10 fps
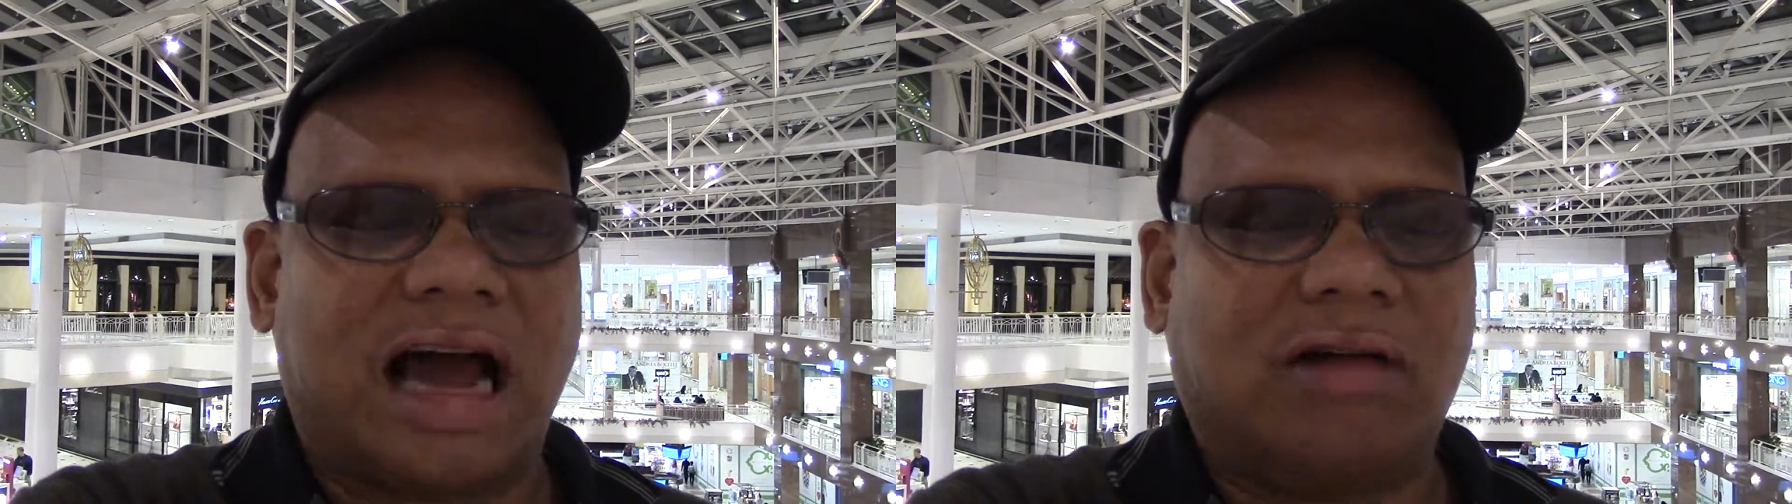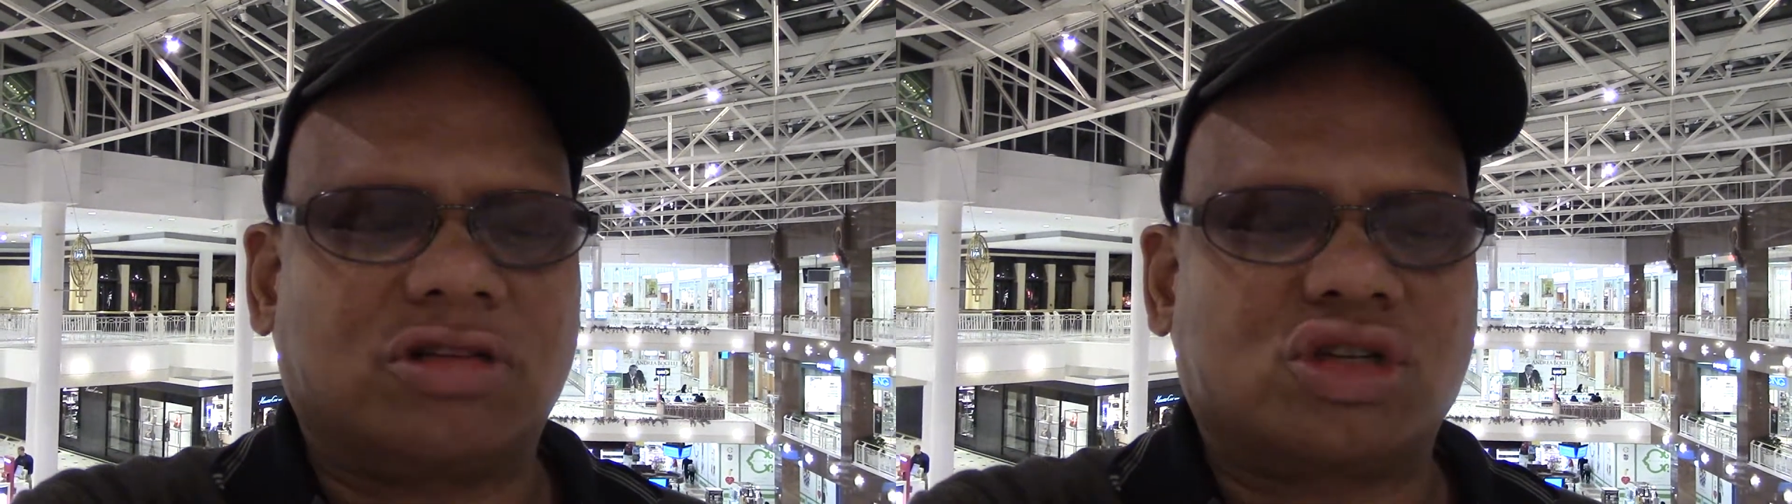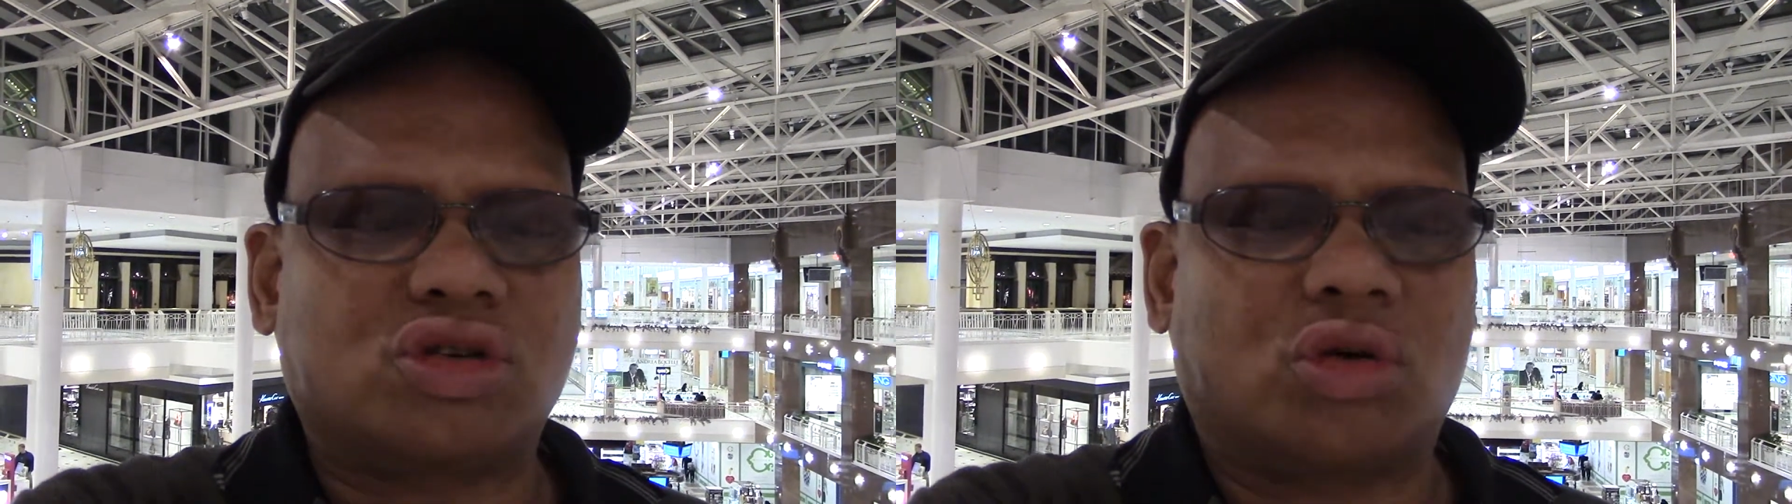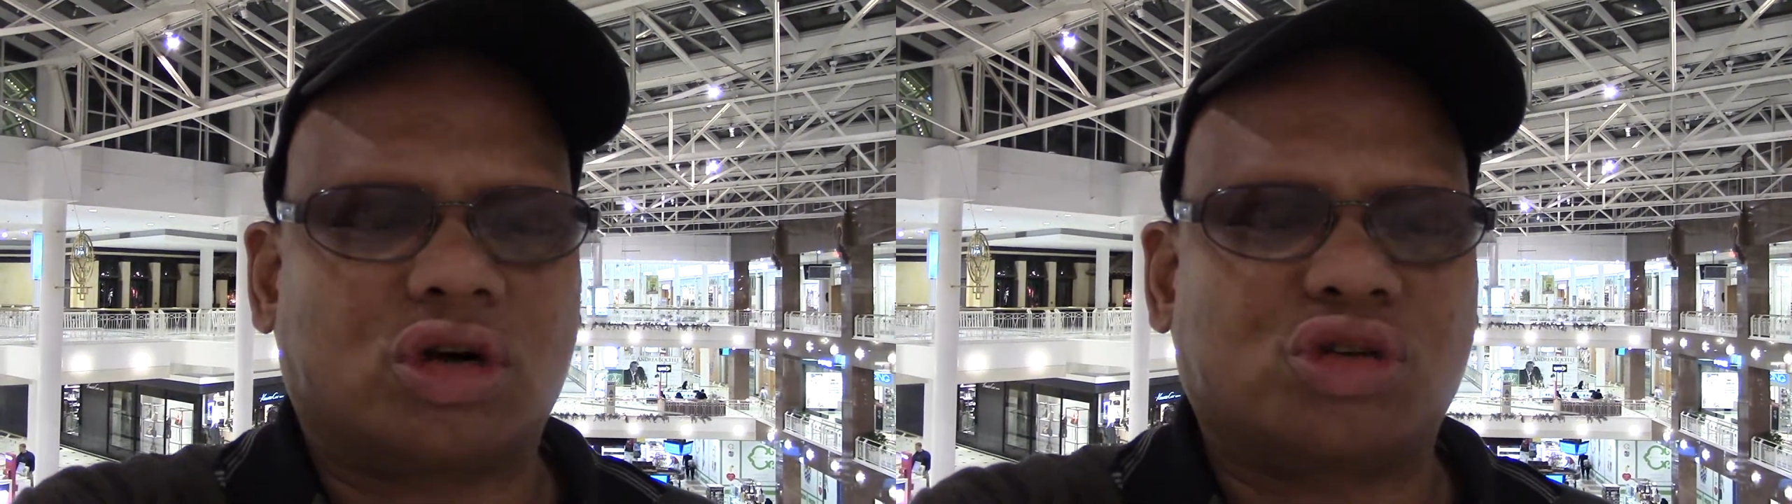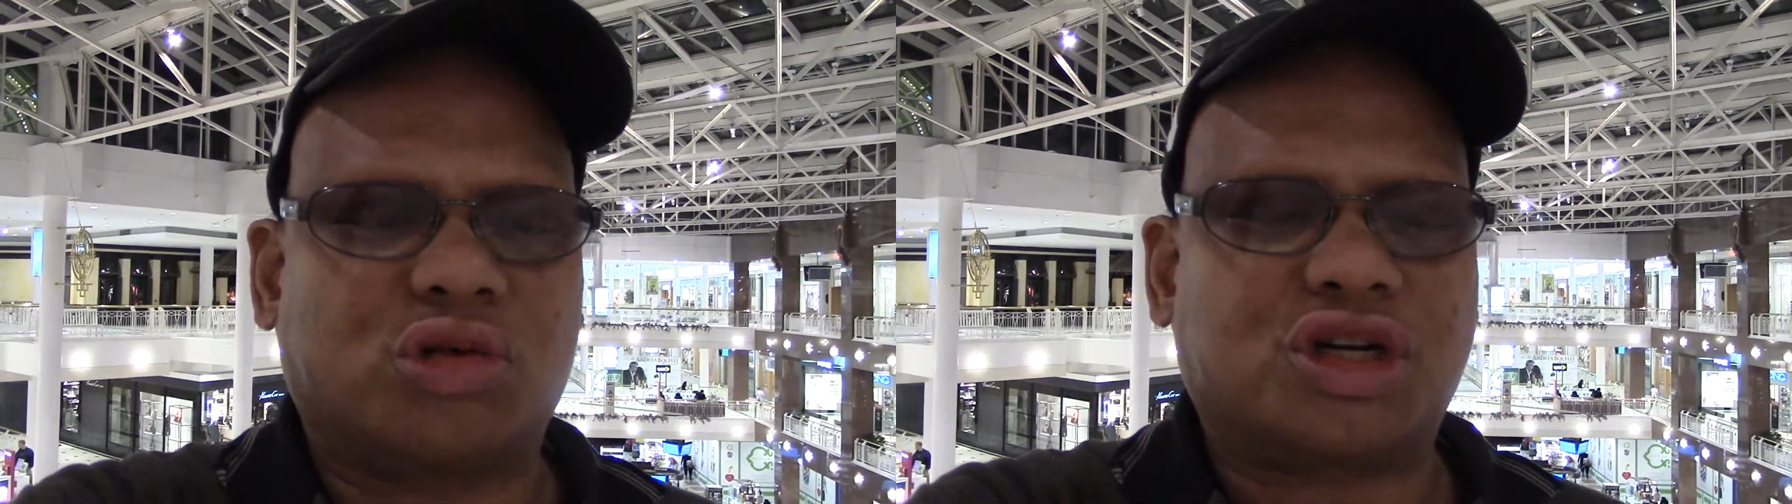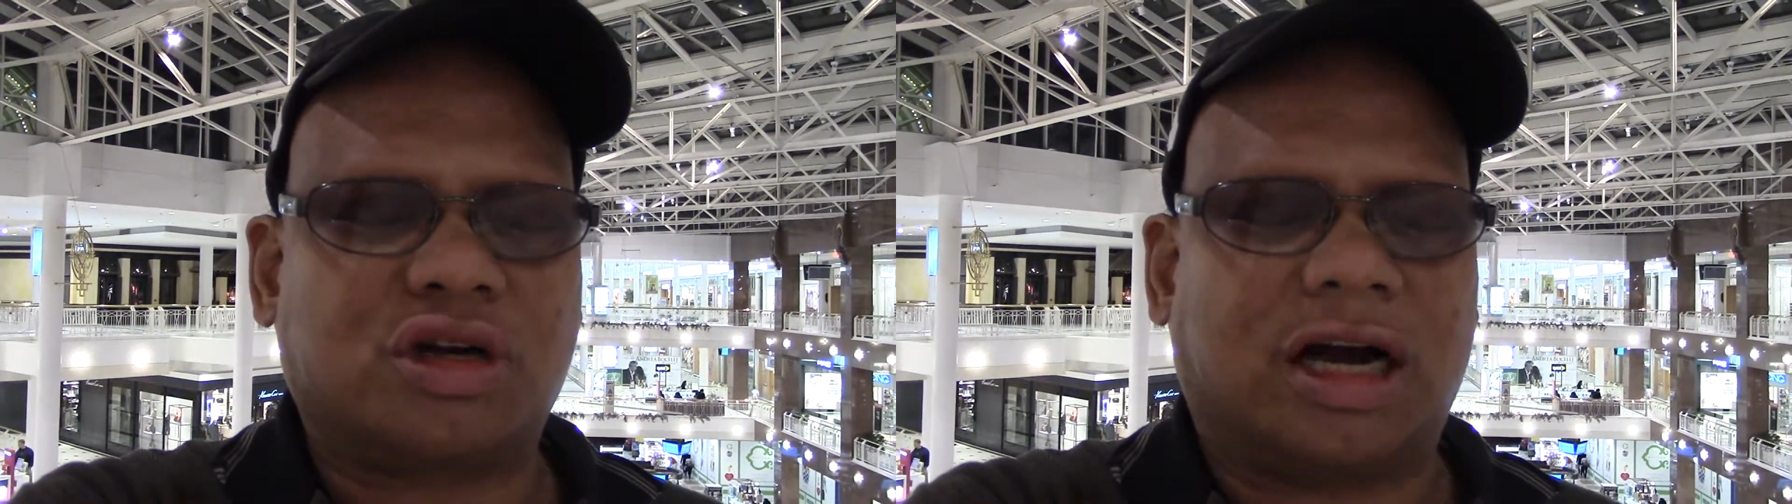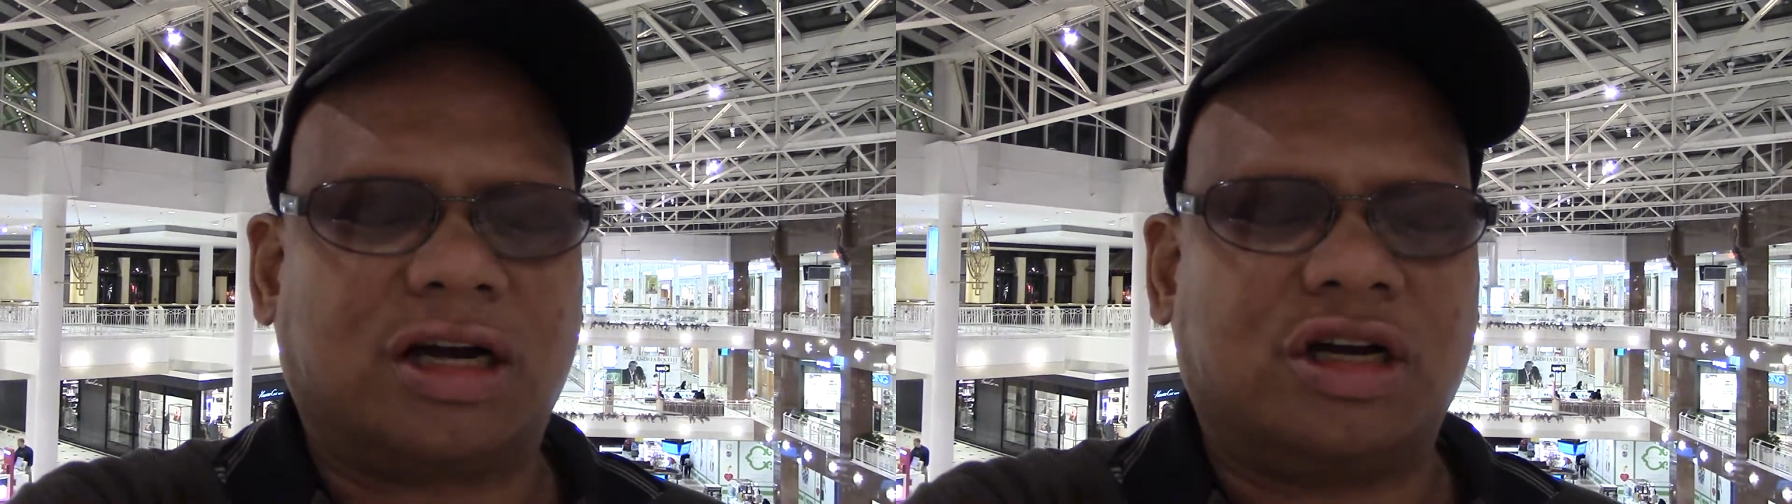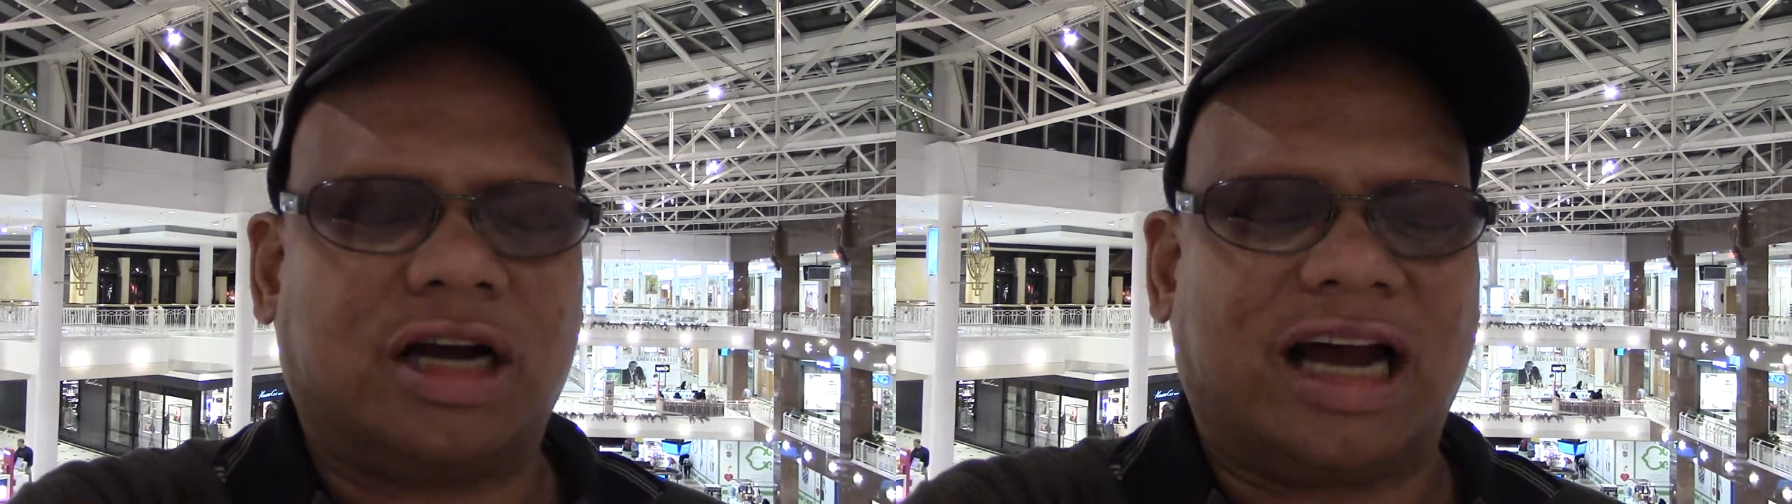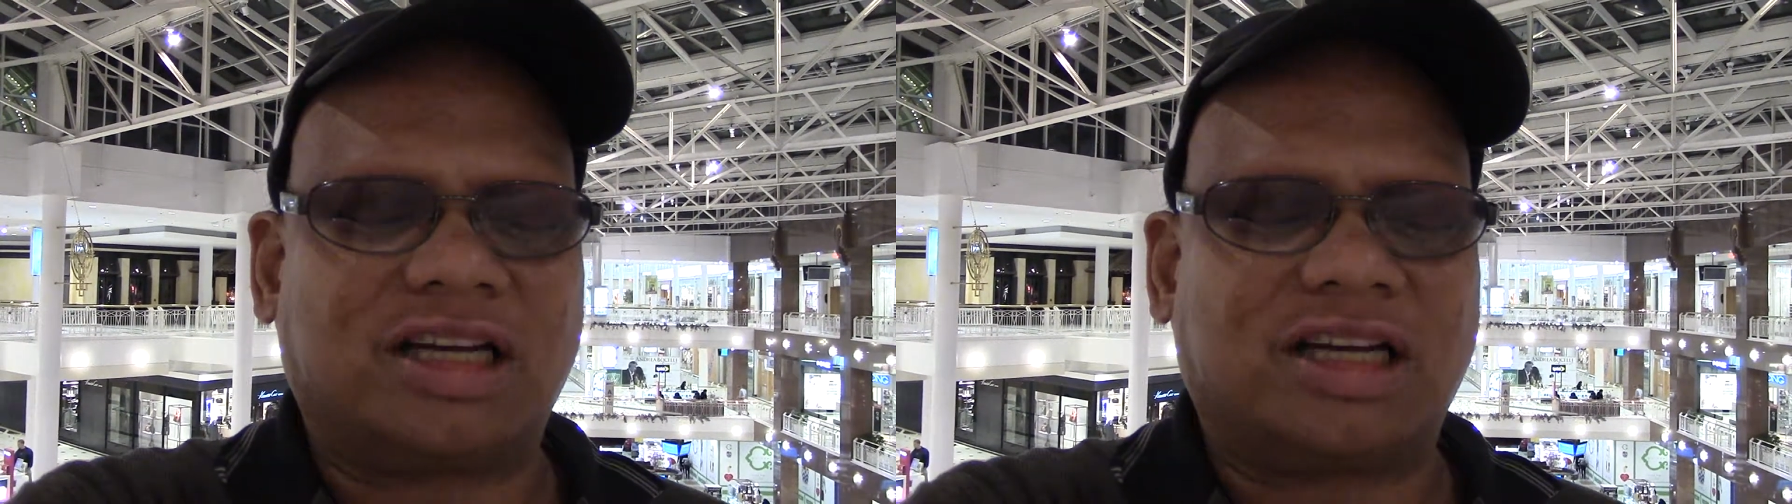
outsource what you're not good at